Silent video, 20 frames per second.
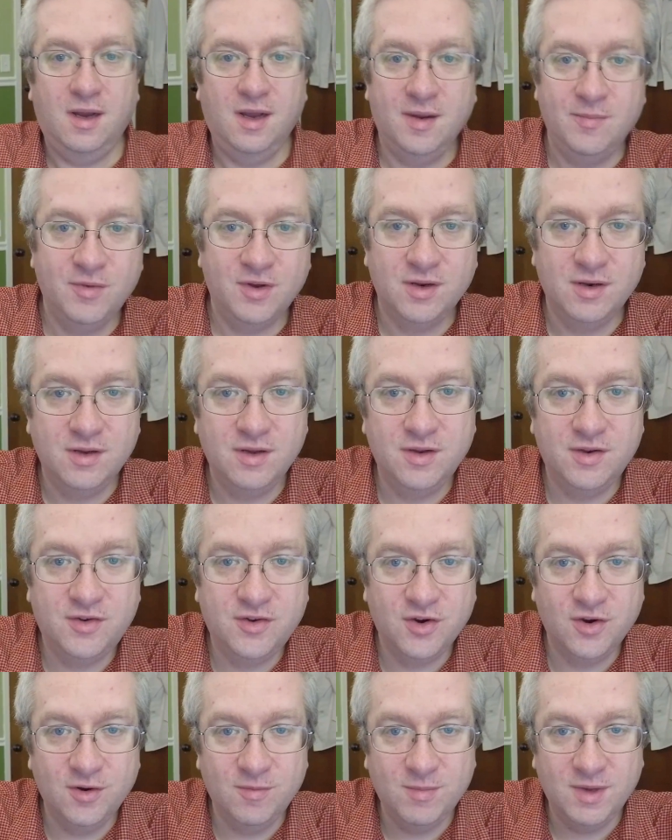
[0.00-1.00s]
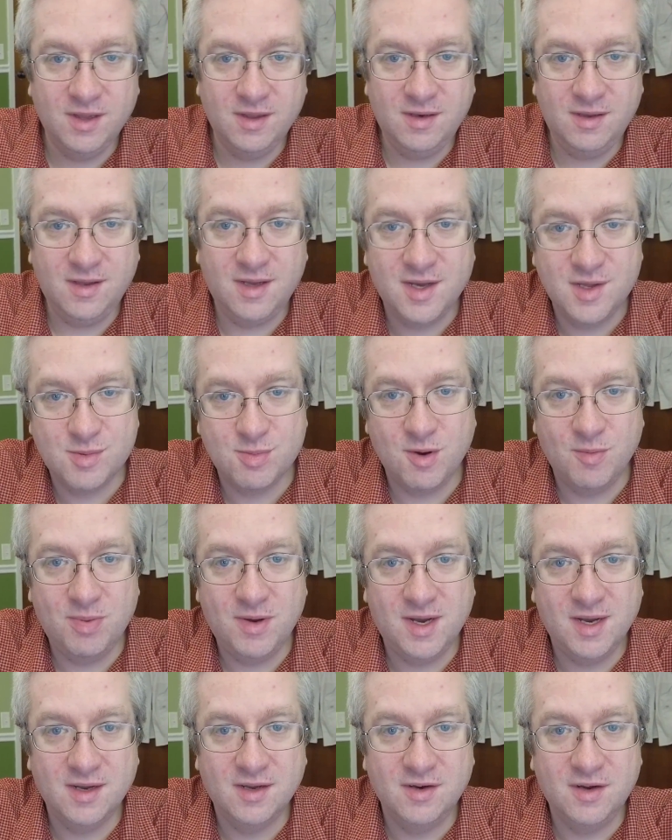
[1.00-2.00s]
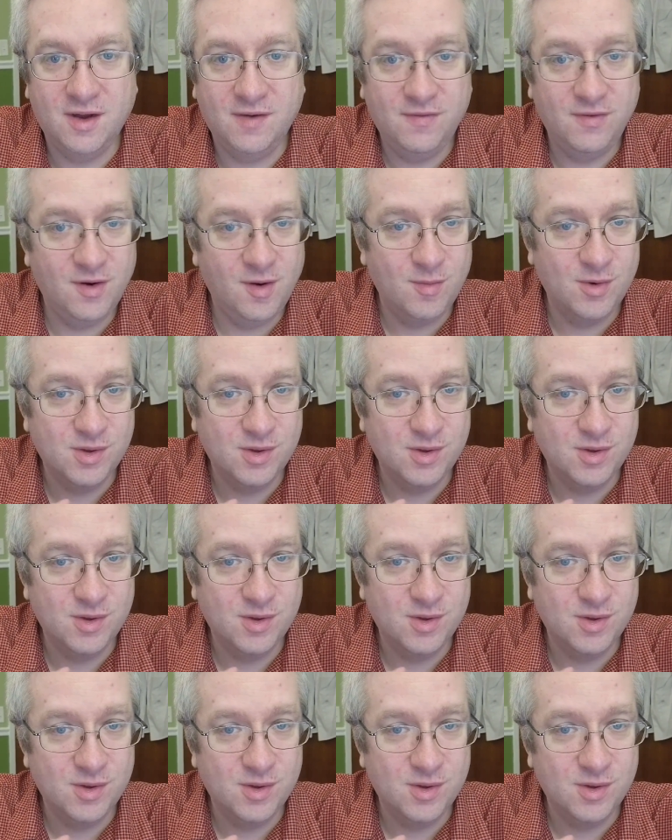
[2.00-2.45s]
I'm going to turn my little Osmo Pocket off here.